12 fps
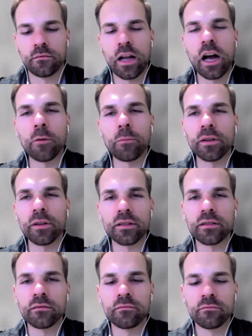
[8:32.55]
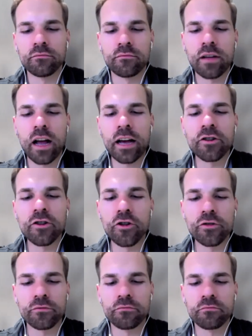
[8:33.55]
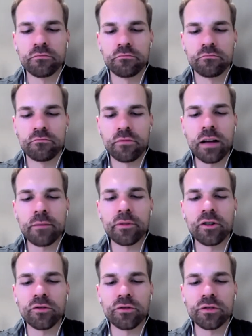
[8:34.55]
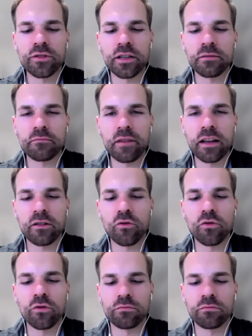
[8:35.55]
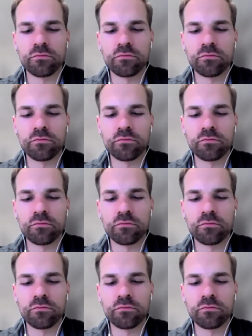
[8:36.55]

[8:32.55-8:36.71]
Helpless. festival. I know. Helpless. Unbeknownst yeah. to them at all. Yeah.